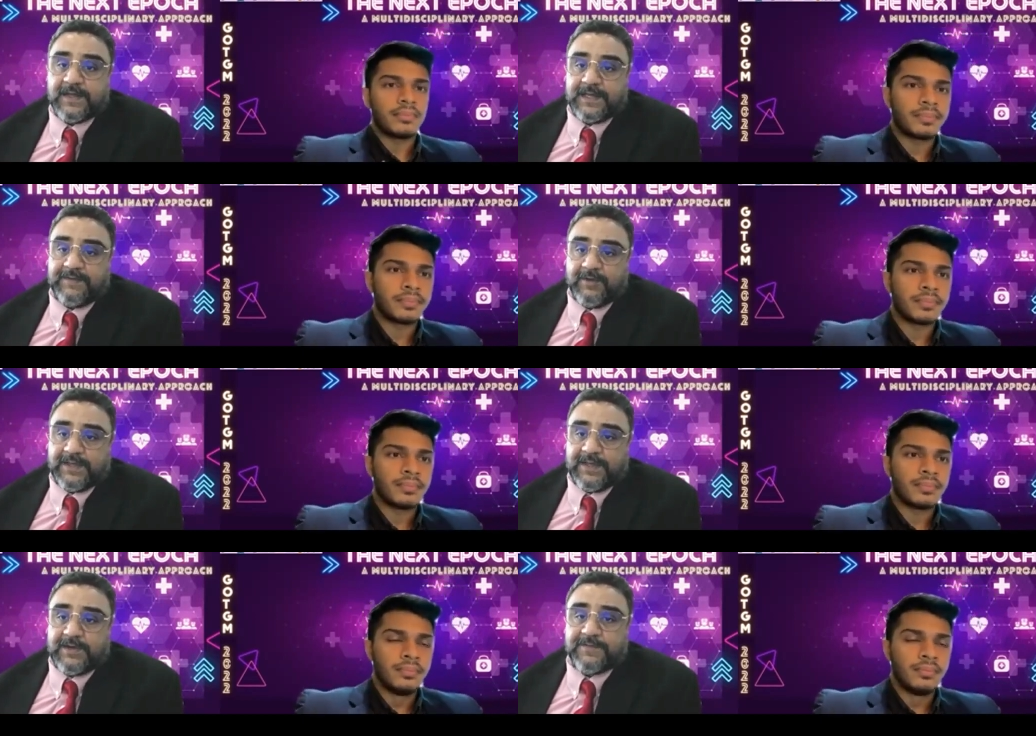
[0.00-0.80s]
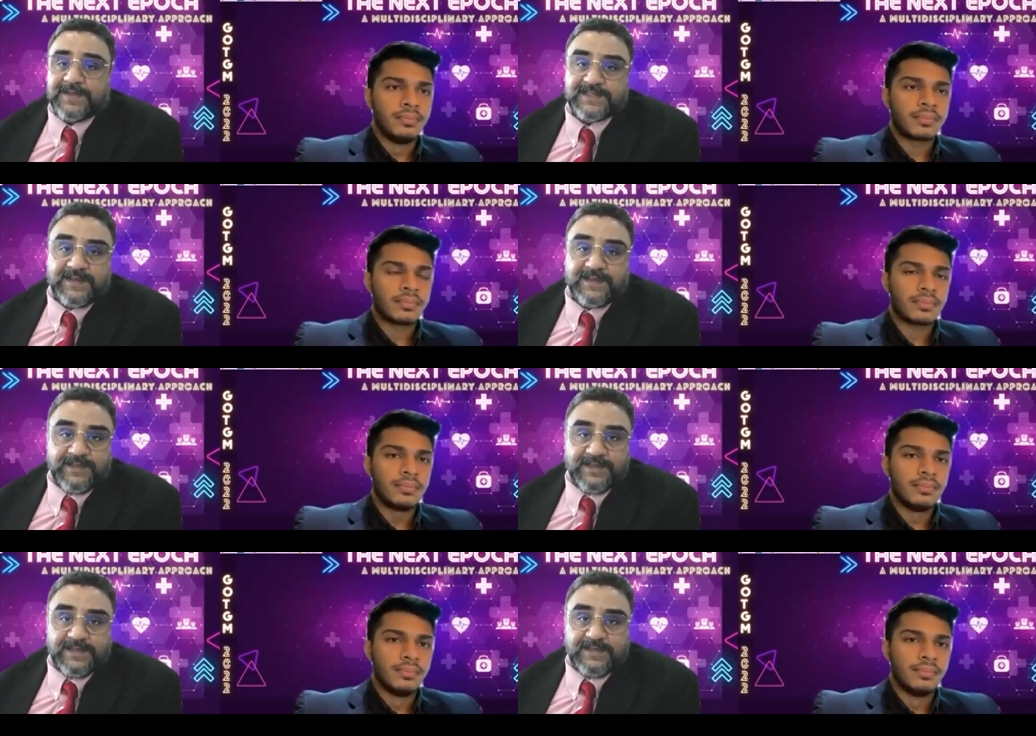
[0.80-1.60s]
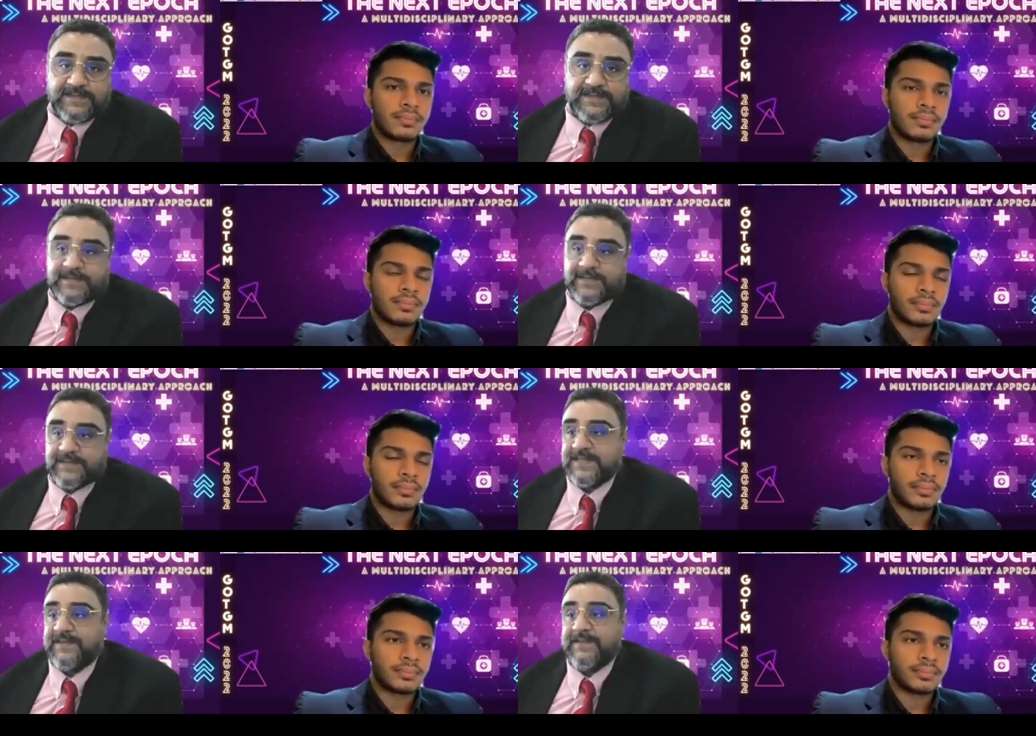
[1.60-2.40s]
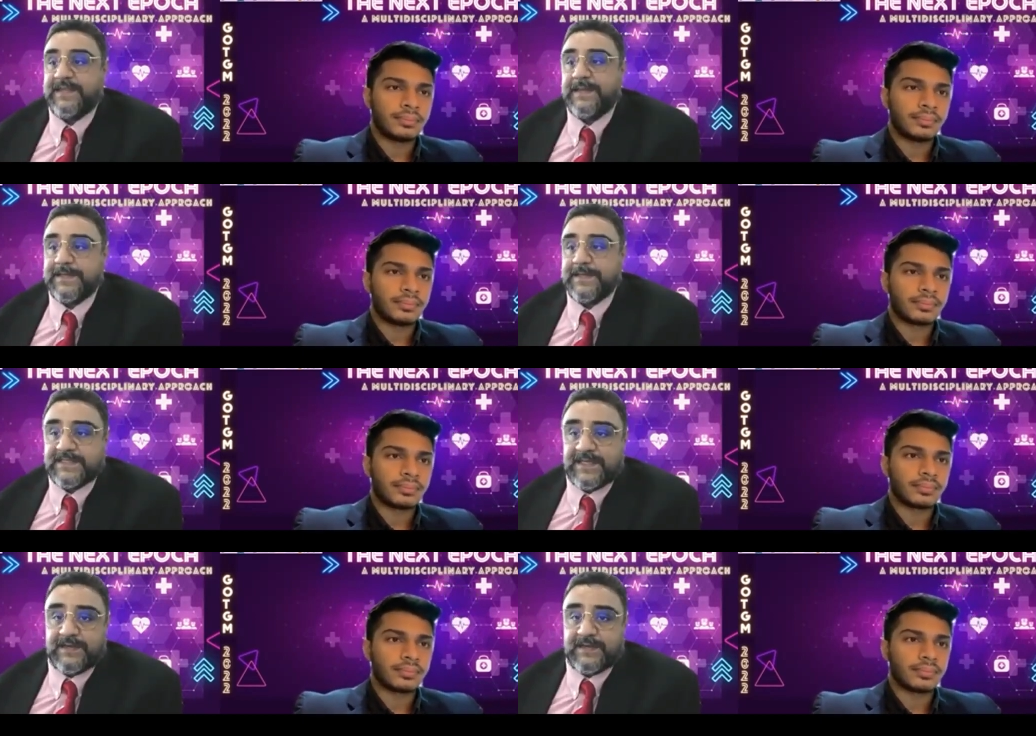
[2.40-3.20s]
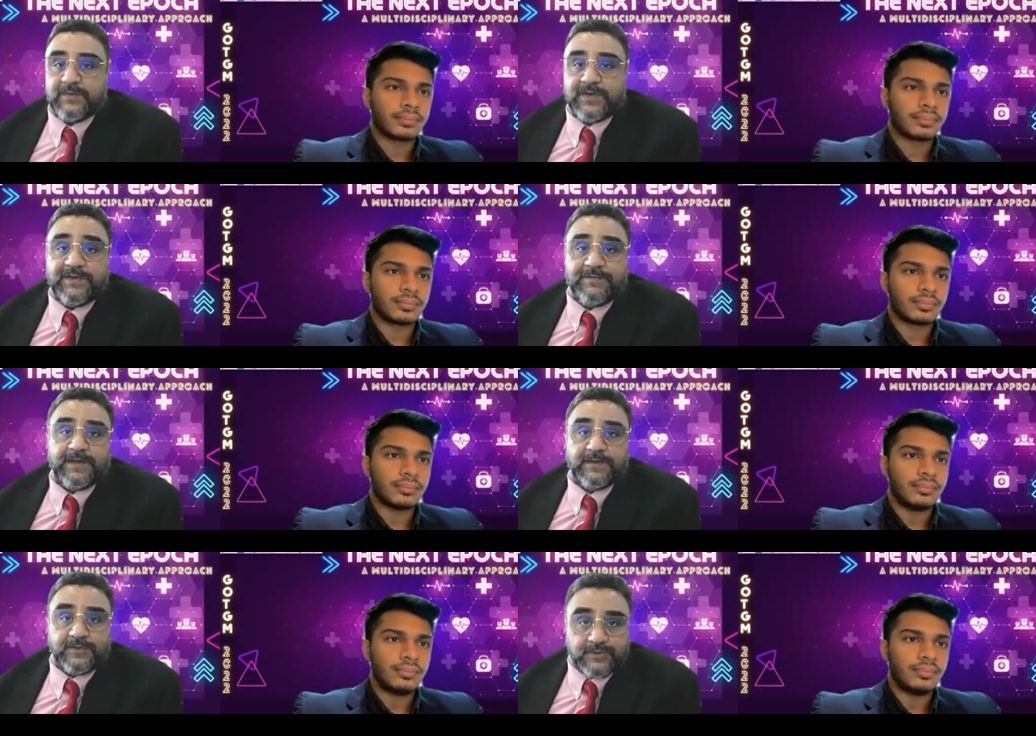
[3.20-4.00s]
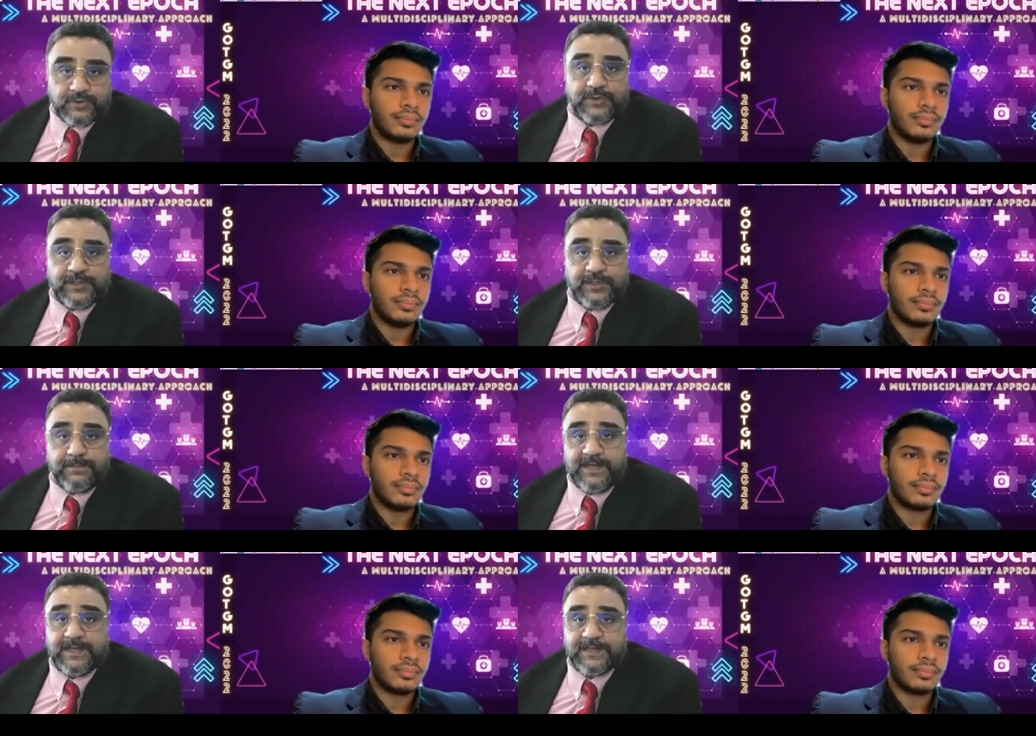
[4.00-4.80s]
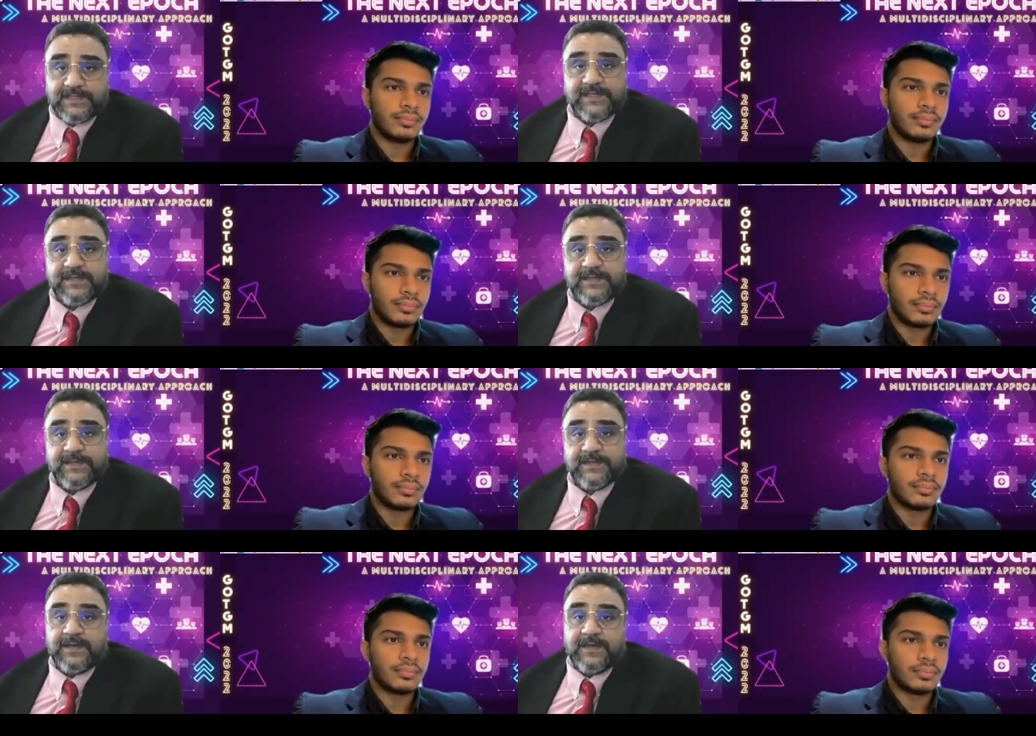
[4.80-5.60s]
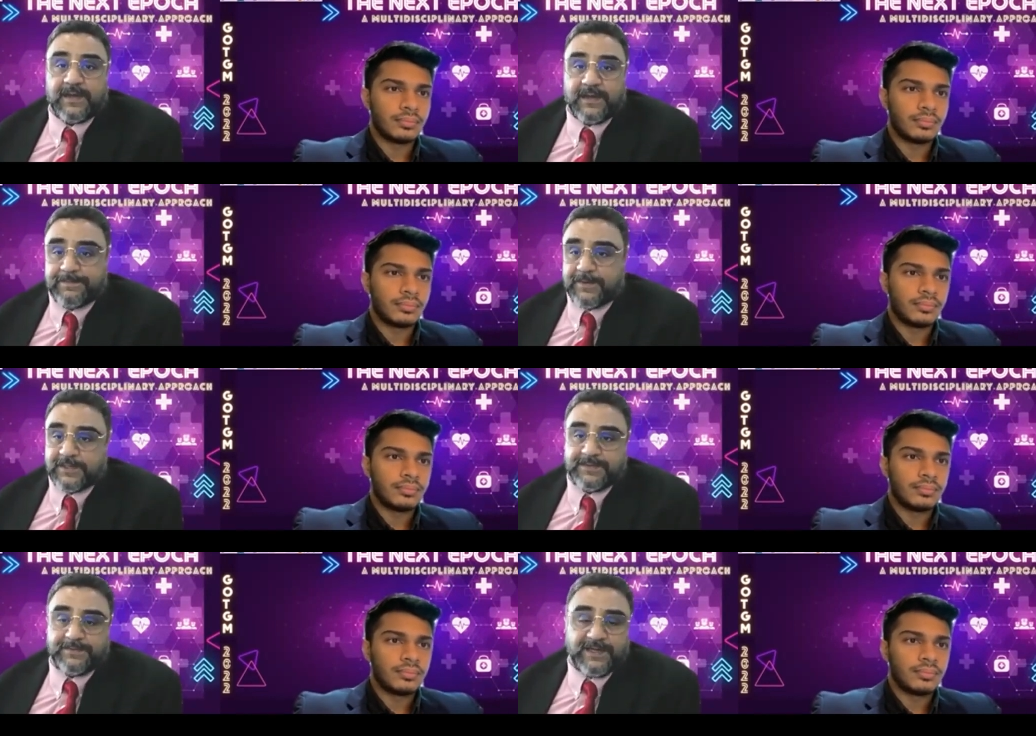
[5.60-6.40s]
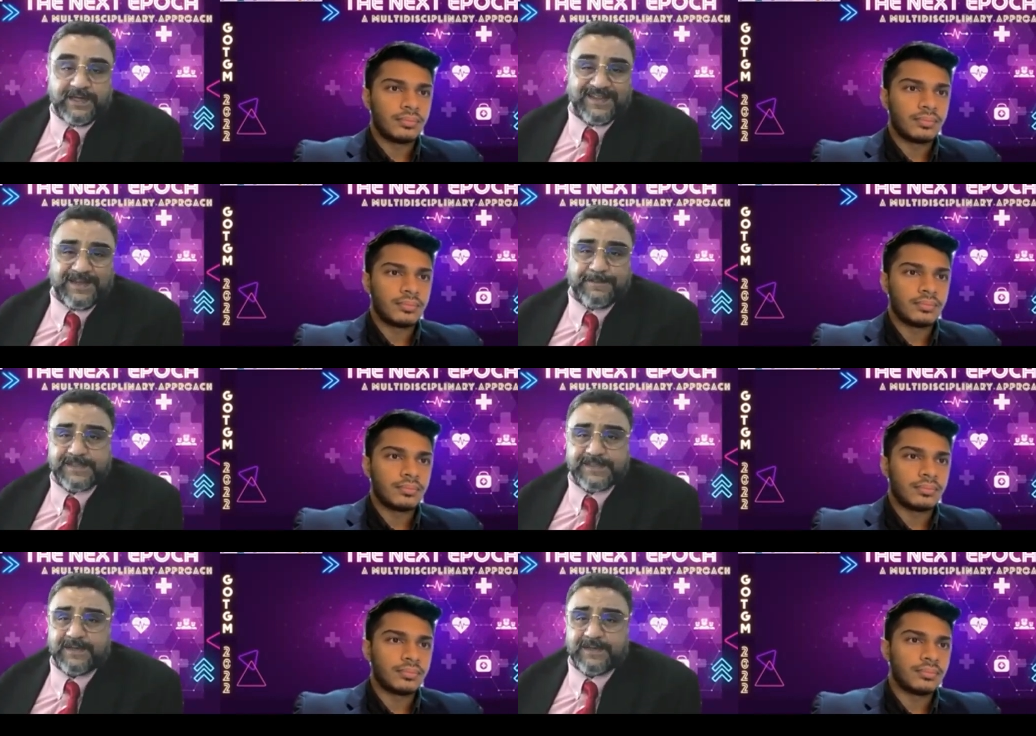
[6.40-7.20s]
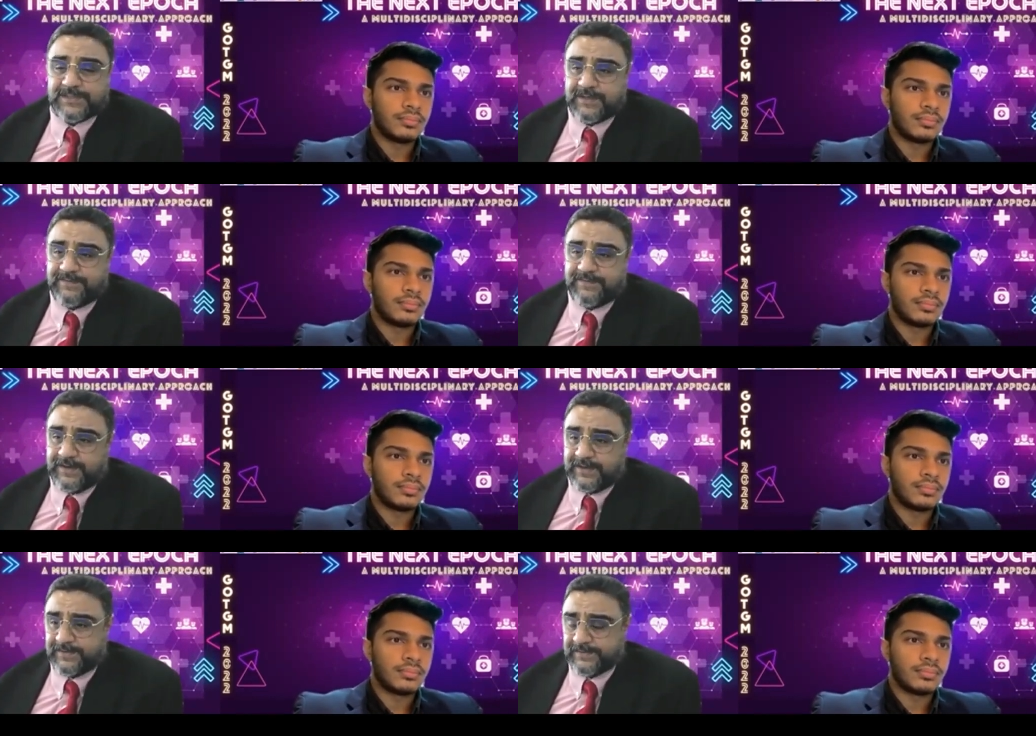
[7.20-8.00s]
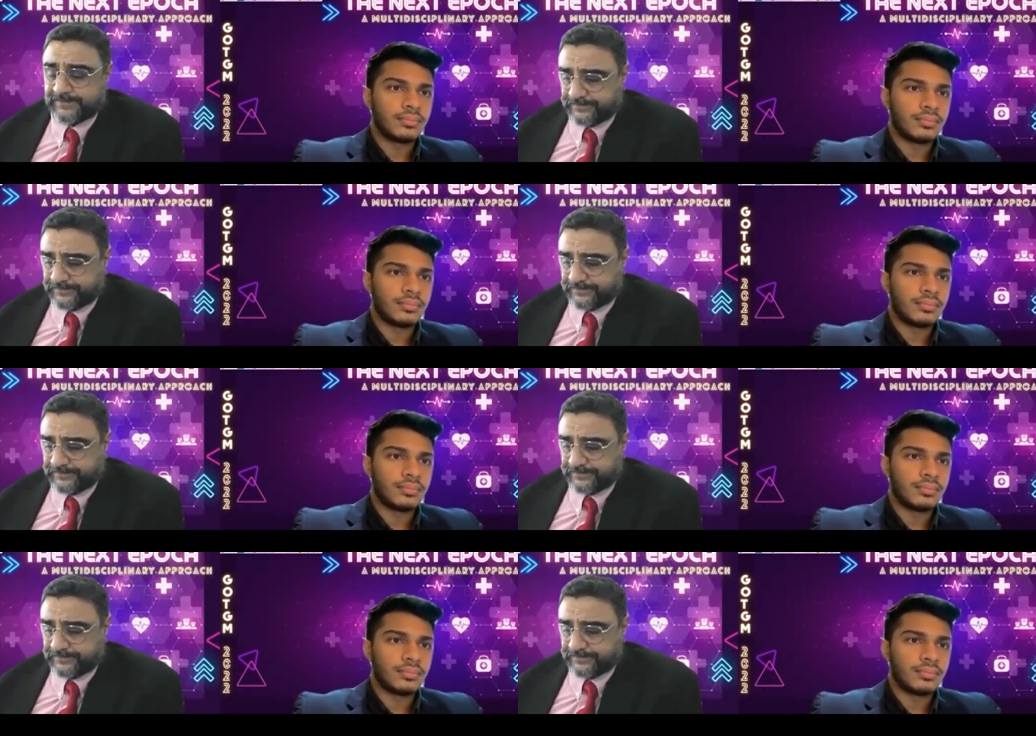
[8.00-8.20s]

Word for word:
Speaker 1: If you think of the 70s, 70% were living in rural Malaysia, approximately 30% was living in